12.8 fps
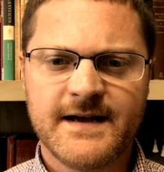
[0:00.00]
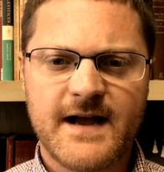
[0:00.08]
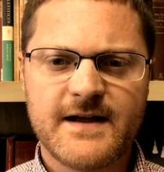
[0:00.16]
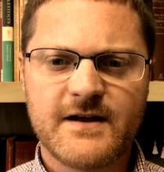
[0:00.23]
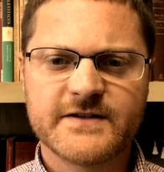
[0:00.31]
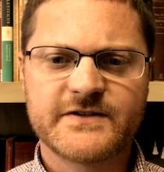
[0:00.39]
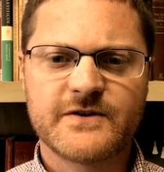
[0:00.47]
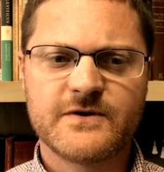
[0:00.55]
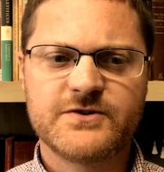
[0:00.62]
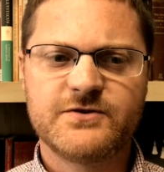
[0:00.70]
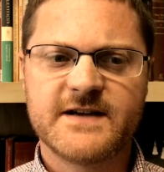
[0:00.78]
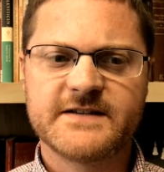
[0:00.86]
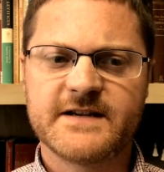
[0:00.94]
I also
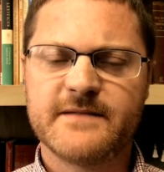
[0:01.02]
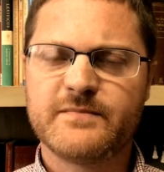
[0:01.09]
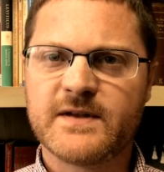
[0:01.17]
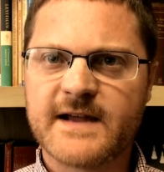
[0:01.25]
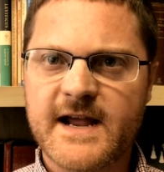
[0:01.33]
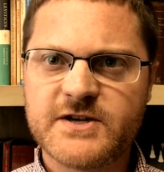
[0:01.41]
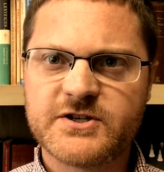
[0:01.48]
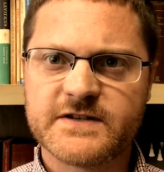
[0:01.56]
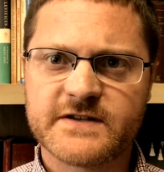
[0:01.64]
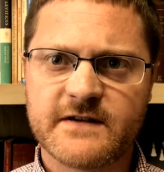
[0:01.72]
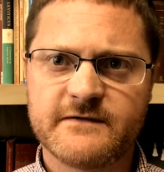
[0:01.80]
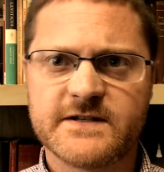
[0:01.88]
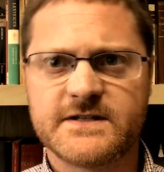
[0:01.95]
address
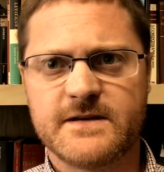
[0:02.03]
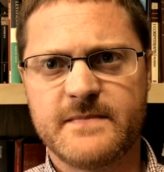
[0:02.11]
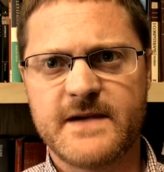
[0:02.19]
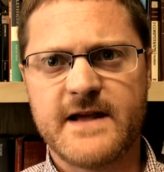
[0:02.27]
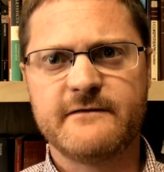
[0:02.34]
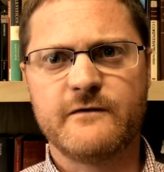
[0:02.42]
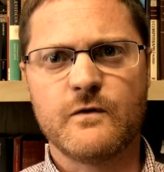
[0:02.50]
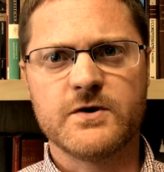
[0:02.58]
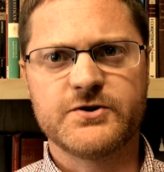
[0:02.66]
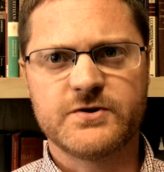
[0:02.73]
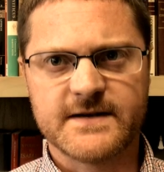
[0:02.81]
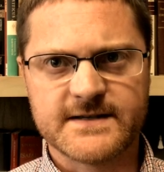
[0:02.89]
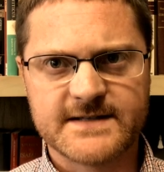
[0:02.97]
implications of this debate for
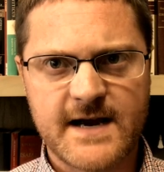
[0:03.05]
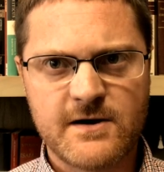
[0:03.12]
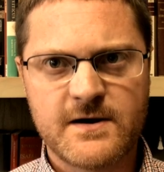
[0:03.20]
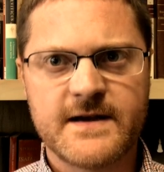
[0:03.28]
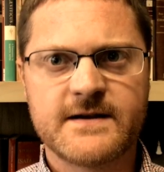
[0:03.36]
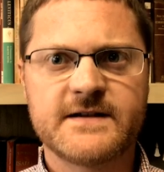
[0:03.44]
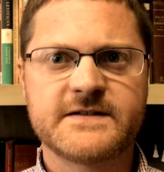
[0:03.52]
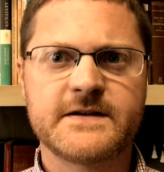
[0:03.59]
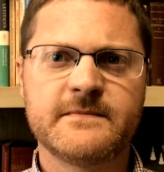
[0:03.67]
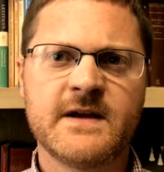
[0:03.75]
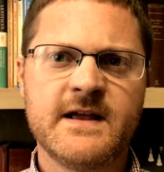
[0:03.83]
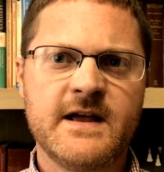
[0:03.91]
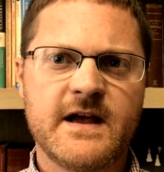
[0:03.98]

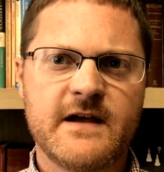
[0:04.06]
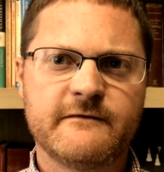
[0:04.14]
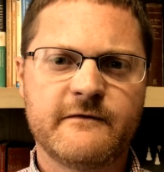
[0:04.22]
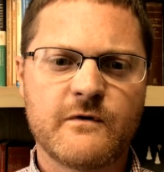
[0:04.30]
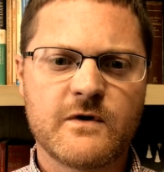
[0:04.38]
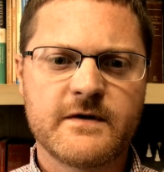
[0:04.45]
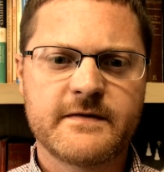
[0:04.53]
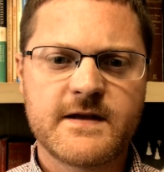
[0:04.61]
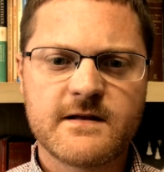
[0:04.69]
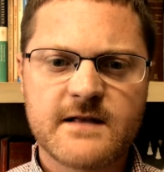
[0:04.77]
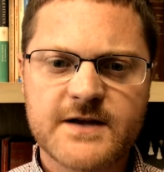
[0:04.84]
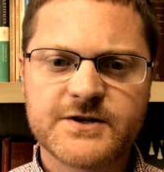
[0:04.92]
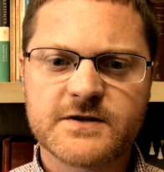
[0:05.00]
Trinitarianism and for
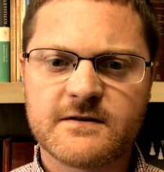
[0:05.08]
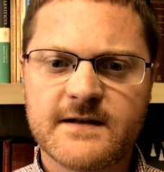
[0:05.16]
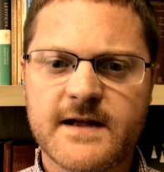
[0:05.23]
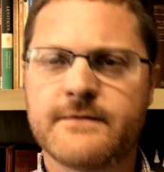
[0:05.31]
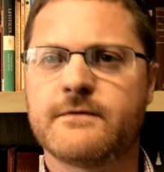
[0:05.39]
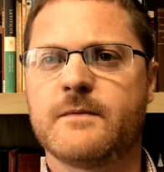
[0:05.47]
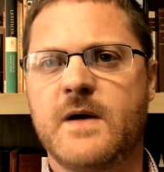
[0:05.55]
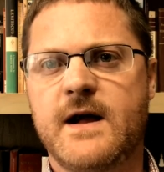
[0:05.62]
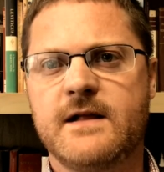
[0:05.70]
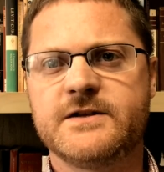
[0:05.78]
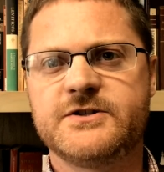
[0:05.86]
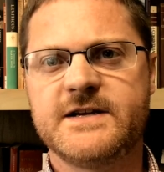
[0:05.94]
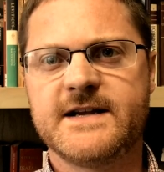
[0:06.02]
theological
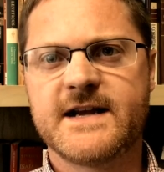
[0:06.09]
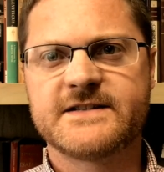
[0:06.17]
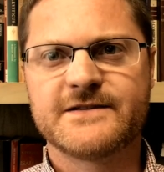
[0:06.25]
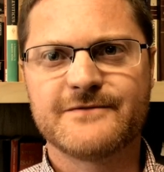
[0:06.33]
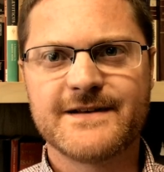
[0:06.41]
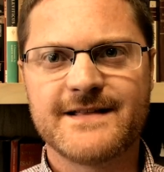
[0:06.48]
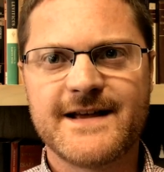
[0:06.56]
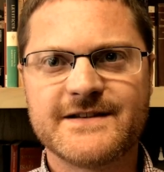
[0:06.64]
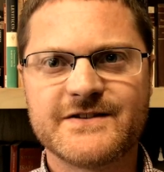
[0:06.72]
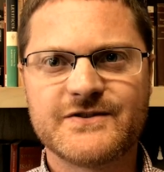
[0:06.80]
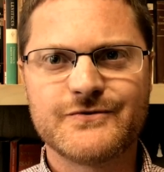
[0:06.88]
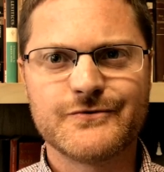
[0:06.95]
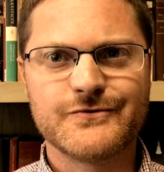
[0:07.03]
anthropology as it
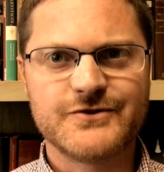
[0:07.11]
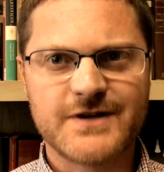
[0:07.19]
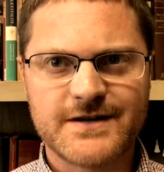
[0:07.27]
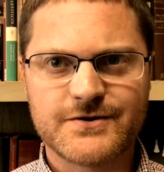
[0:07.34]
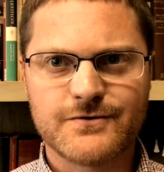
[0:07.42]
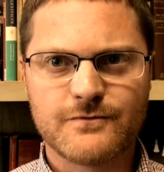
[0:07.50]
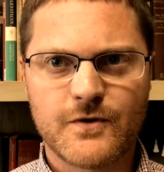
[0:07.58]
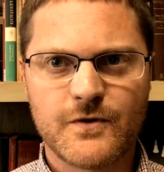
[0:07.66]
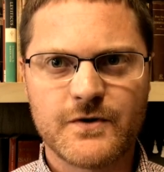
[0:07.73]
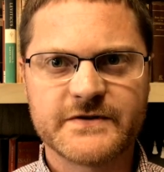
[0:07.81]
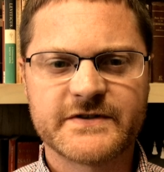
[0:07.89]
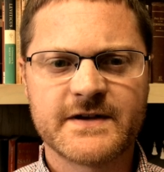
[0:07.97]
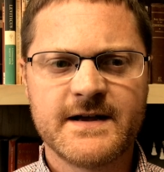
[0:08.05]
relates to gender
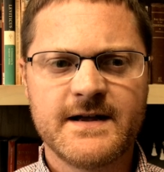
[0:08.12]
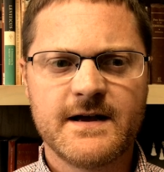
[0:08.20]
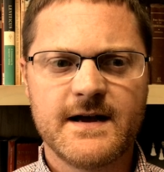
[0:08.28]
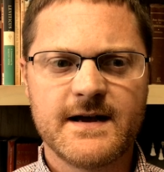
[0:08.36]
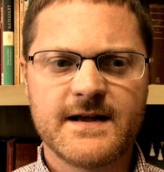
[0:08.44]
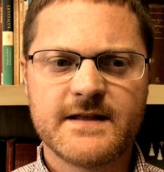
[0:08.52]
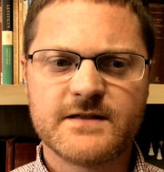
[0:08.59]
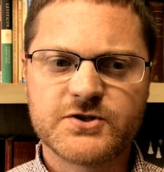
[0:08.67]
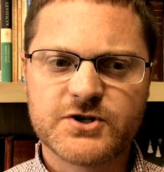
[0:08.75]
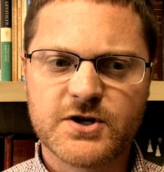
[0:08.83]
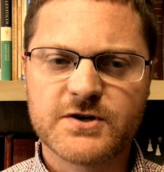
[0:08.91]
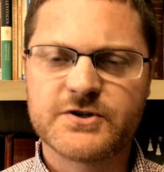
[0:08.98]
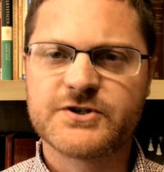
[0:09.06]
roles uh, in the
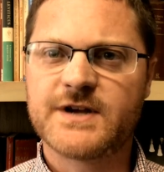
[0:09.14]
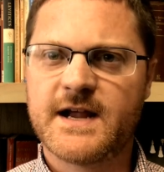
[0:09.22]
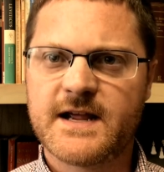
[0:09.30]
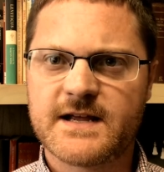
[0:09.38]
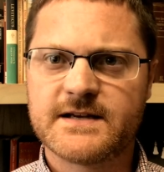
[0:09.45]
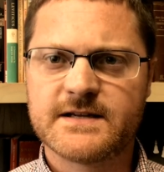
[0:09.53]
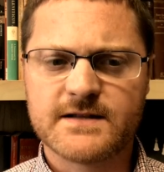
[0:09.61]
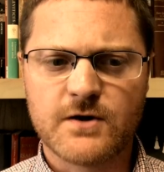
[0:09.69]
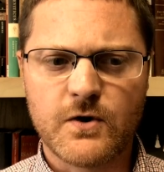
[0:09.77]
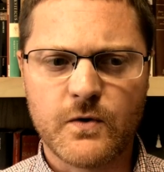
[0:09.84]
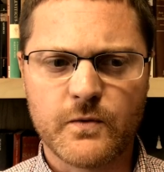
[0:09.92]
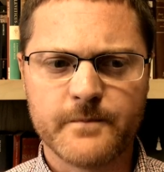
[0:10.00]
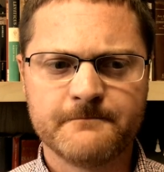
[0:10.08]
church and in the
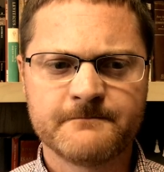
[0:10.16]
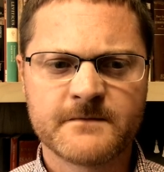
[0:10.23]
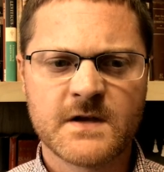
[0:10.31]
home.